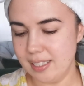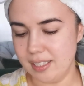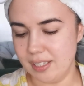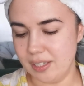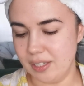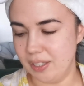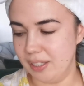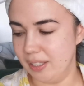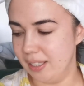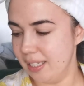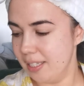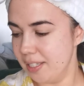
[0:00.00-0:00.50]

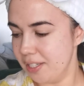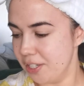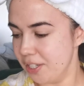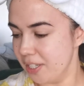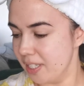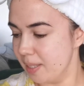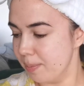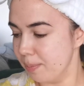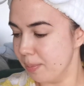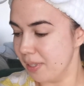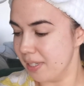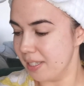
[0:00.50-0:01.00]
So let's
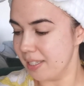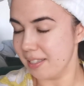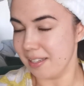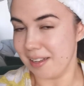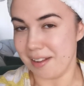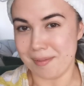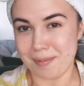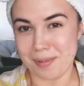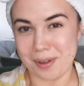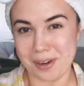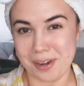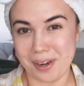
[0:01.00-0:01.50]
just put
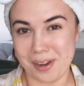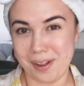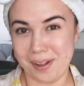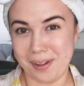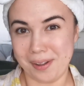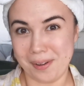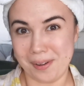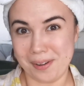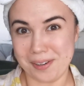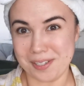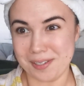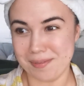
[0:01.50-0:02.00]
some on
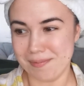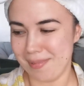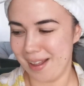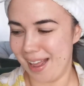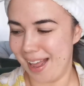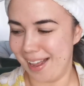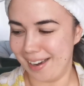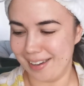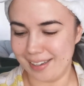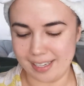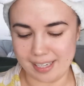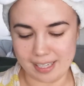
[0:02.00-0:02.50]
a cotton
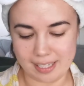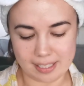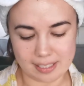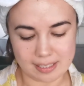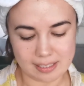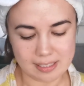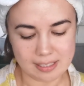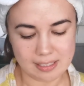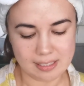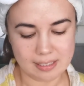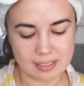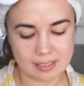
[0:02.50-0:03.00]
pad
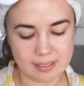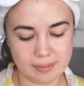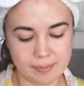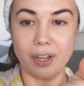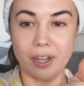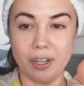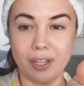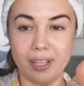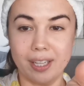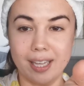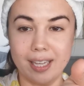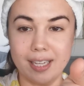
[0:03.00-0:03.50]
here.
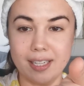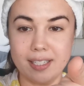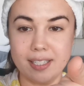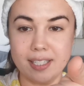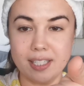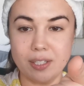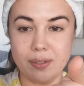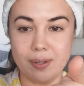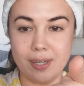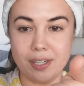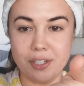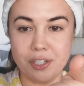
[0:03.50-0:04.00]
Okay,
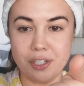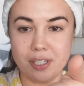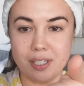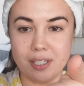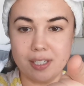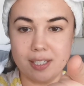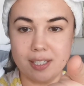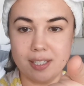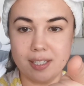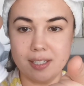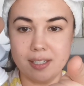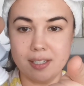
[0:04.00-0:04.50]
so I
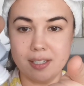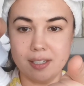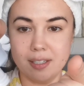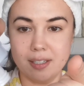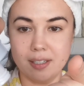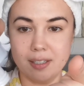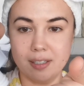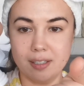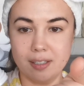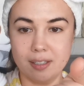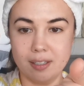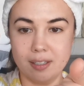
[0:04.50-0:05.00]
just